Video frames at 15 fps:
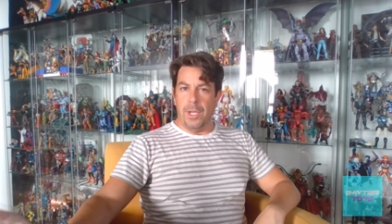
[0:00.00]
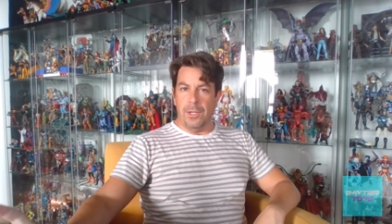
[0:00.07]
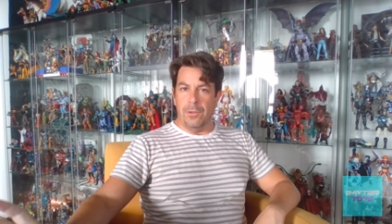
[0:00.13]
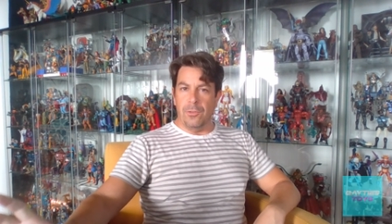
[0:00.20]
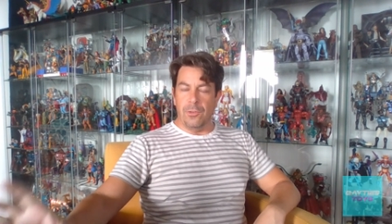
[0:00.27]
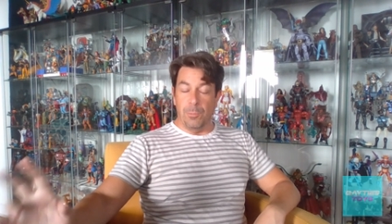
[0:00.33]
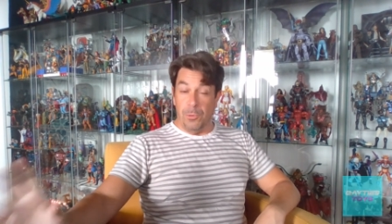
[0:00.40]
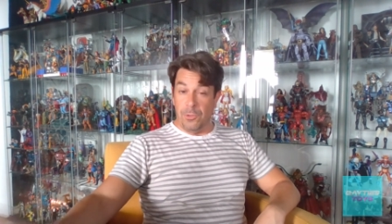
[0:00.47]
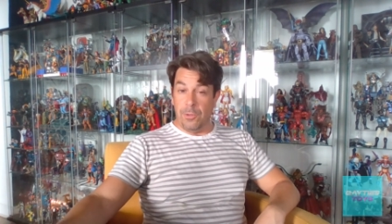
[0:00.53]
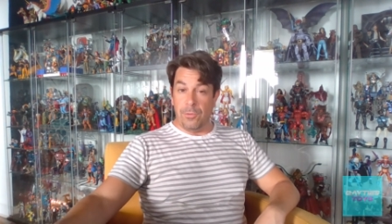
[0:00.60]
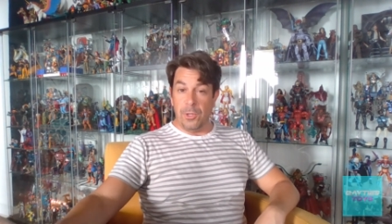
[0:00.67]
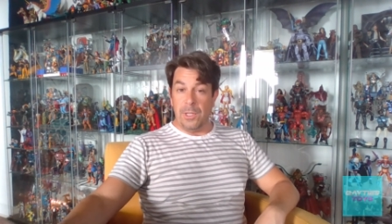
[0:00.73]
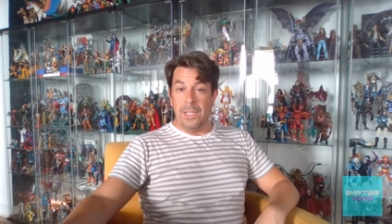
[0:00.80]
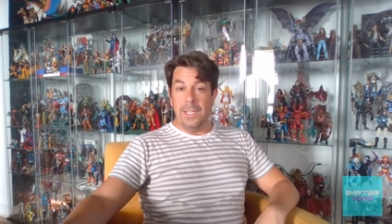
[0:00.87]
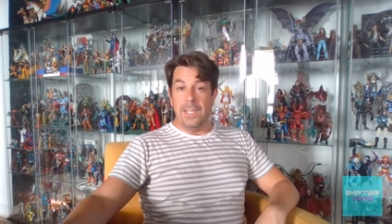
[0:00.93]
Maidens
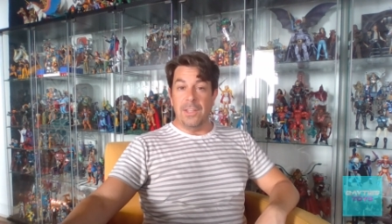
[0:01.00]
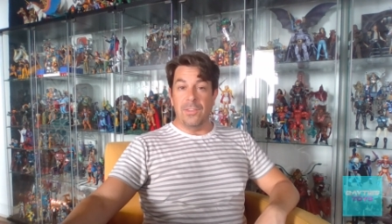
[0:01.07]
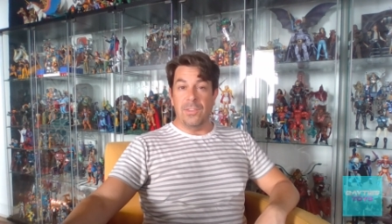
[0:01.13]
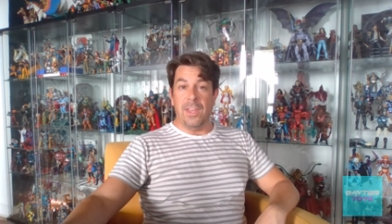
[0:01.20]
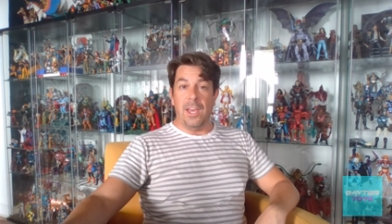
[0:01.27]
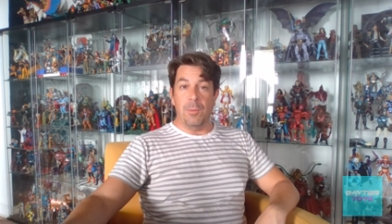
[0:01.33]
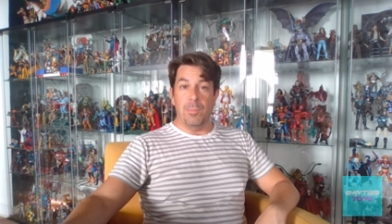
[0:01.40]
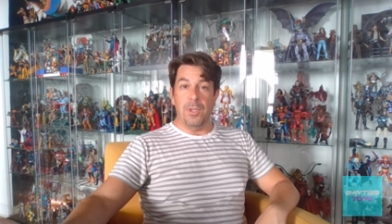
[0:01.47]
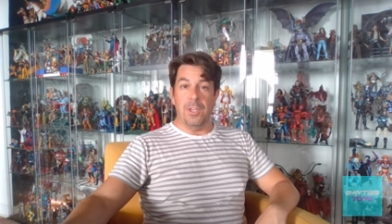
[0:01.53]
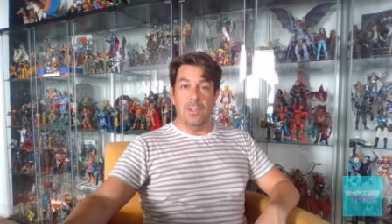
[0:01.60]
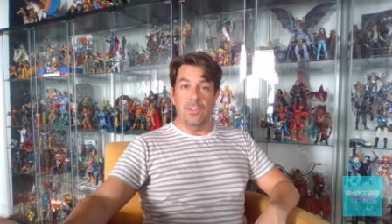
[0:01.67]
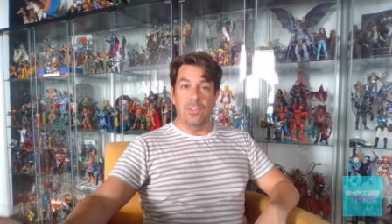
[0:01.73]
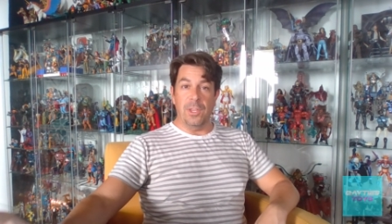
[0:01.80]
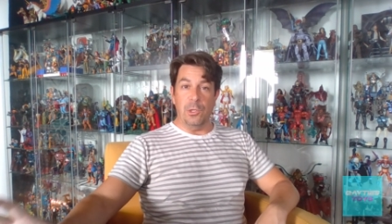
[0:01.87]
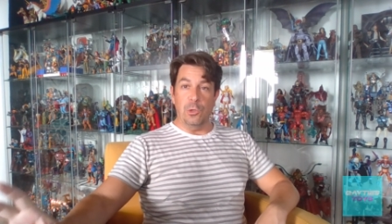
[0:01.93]
specifically is that
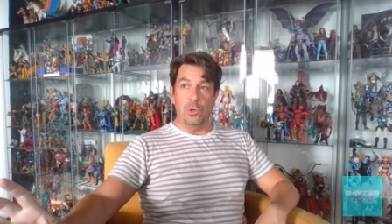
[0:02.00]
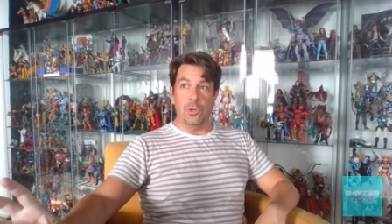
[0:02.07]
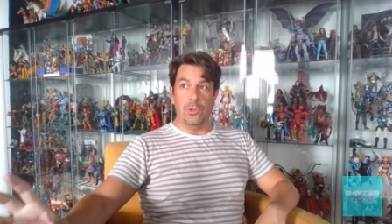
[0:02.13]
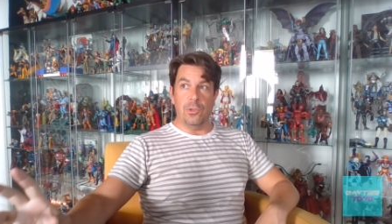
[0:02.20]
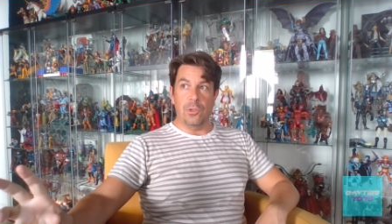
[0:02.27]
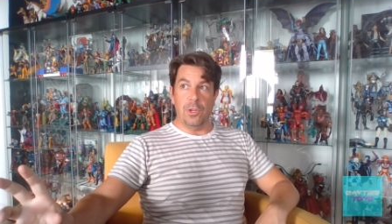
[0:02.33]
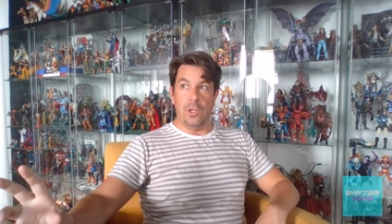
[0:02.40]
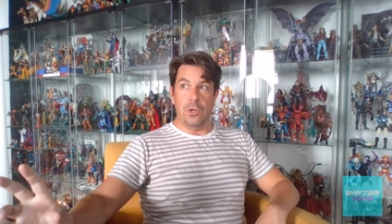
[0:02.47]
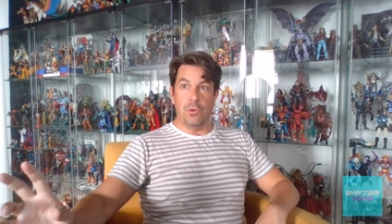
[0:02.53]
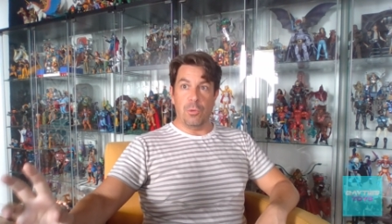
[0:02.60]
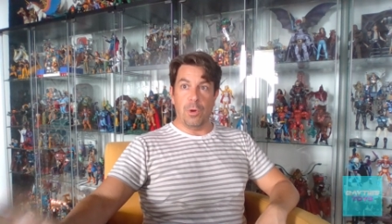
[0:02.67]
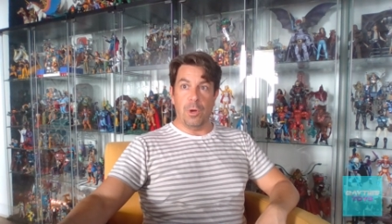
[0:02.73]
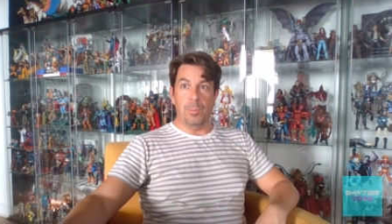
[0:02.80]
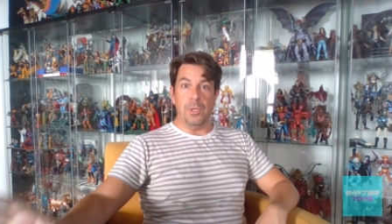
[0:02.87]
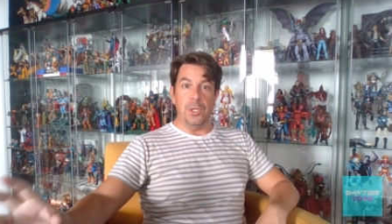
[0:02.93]
because they looked
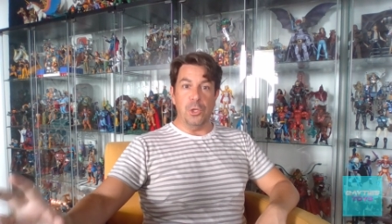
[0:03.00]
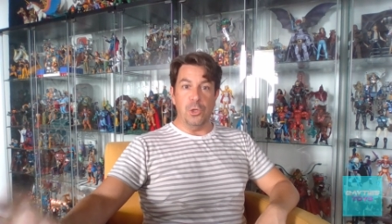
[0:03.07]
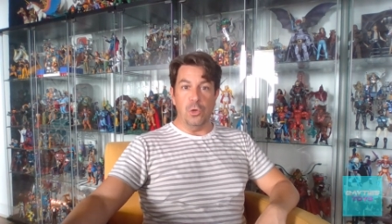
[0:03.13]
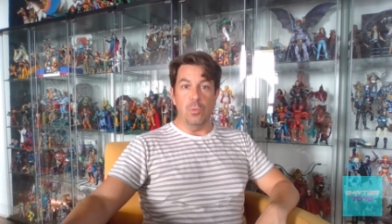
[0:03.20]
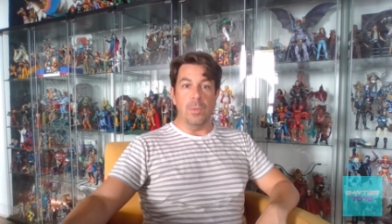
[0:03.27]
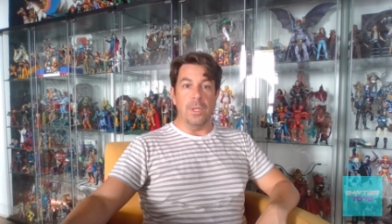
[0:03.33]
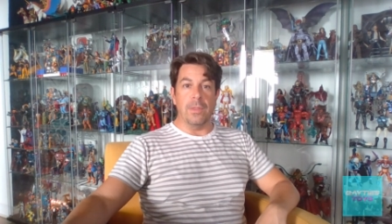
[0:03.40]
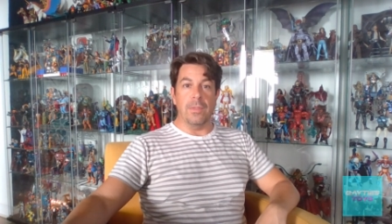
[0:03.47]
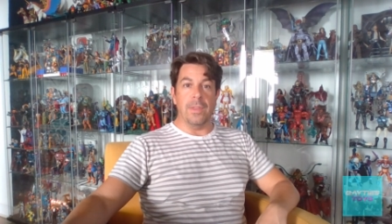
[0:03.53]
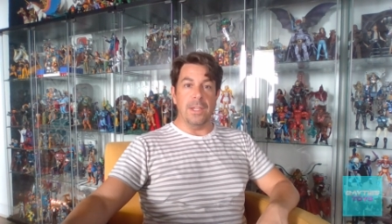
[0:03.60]
incredibly human,